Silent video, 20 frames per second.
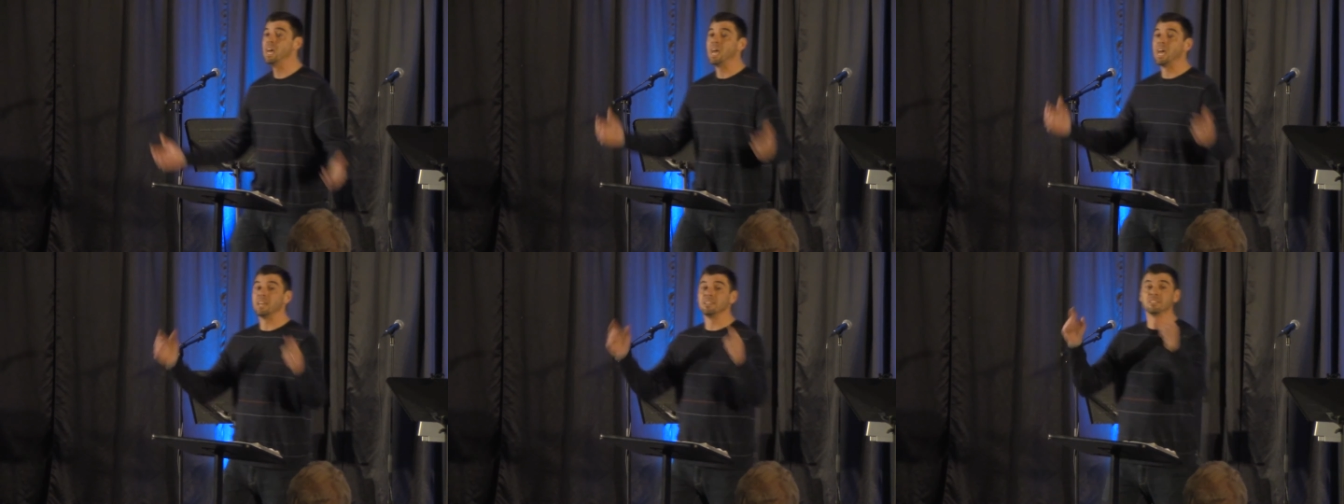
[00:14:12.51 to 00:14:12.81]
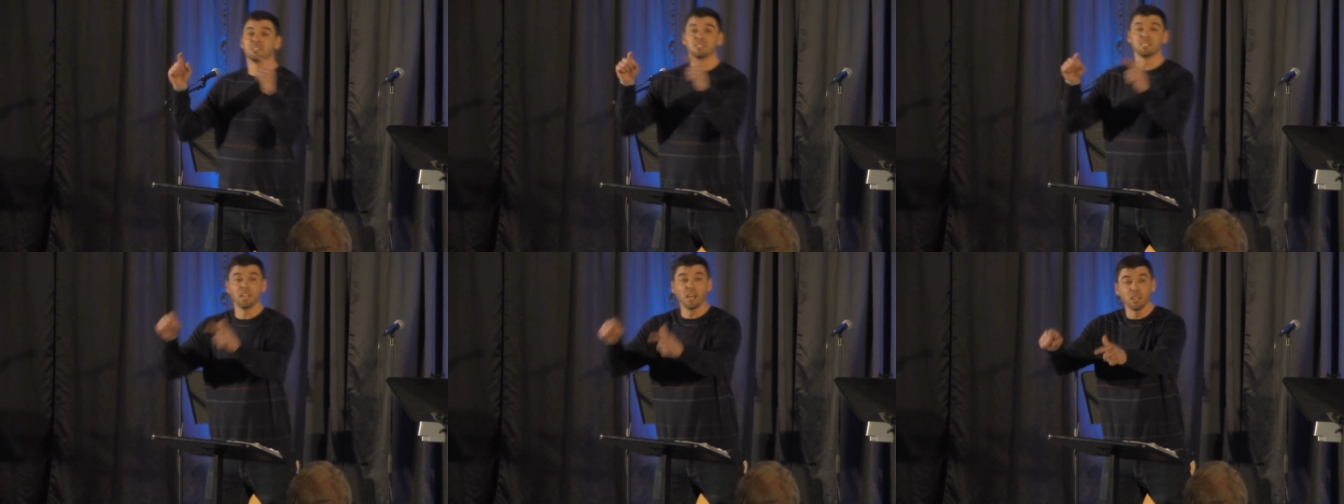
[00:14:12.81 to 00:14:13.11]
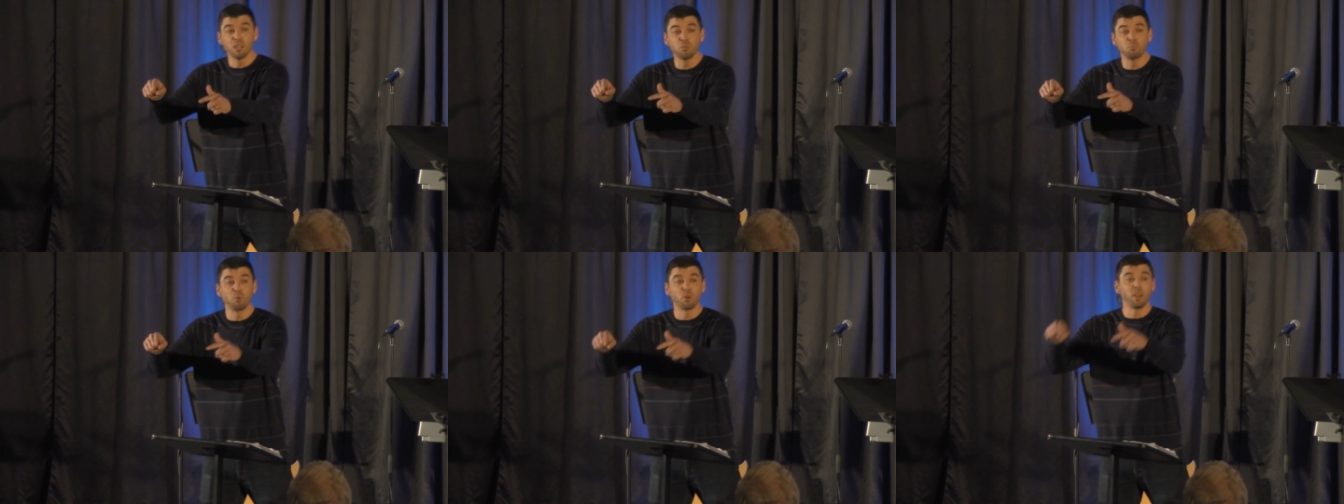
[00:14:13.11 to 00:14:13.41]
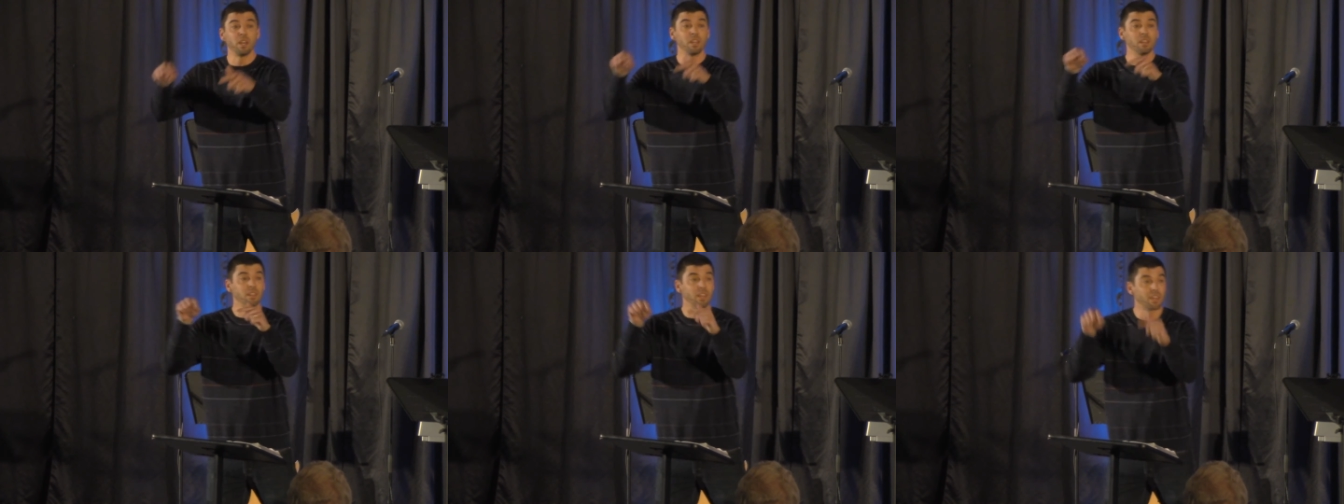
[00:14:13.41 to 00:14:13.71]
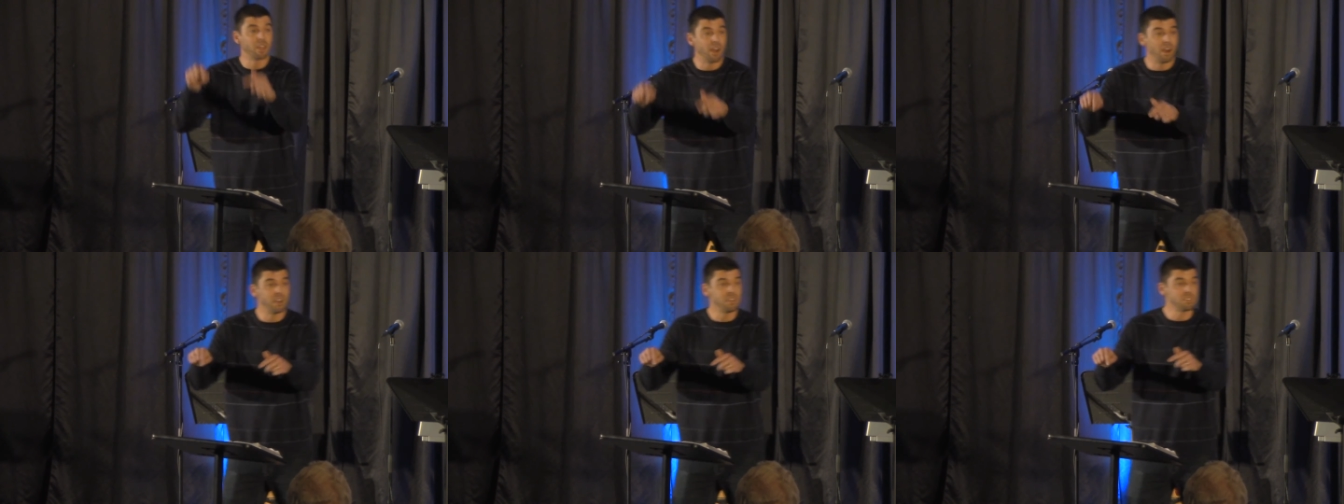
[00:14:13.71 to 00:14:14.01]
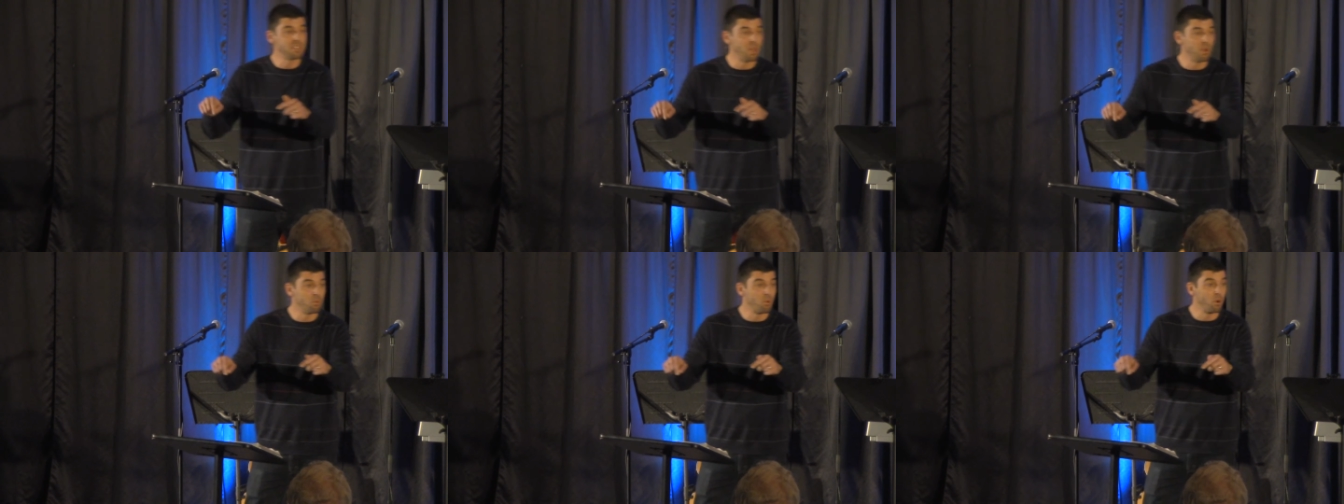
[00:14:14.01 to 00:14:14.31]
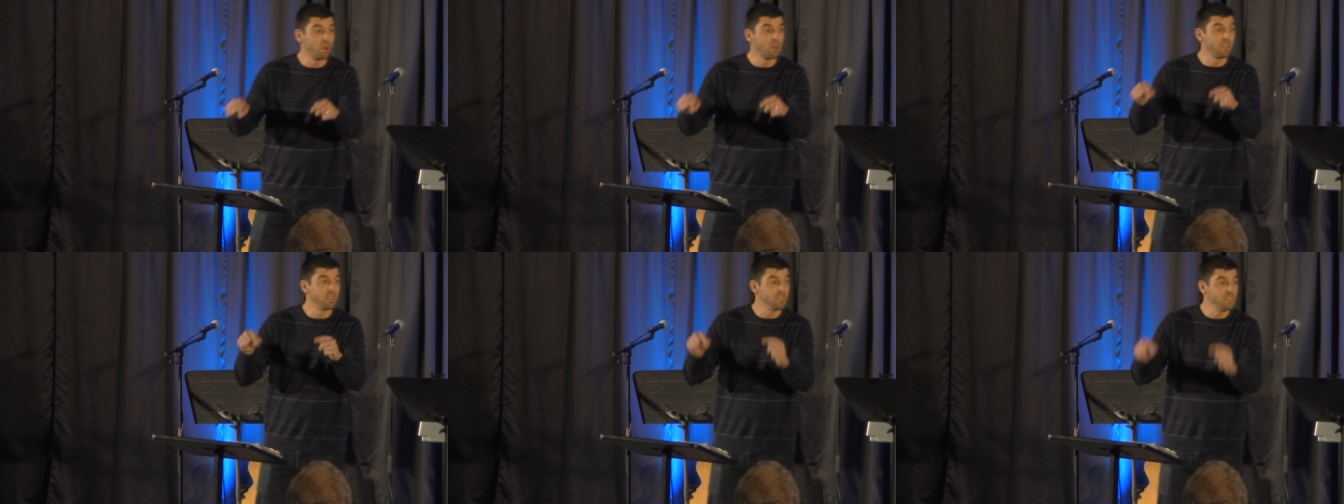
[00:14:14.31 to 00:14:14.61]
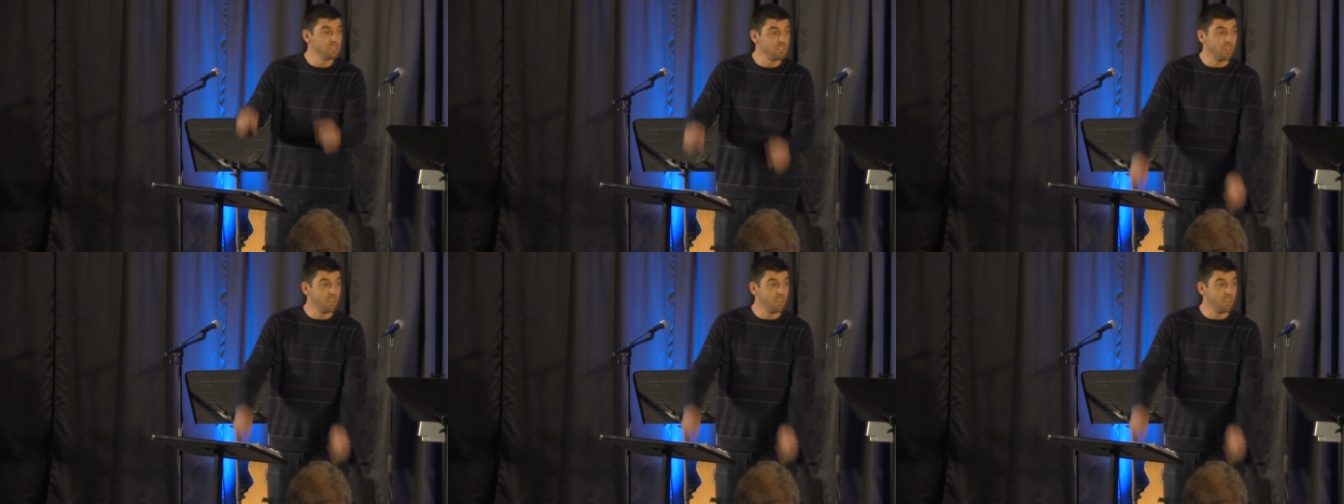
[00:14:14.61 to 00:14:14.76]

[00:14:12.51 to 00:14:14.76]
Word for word: and celebrating that God is at work in these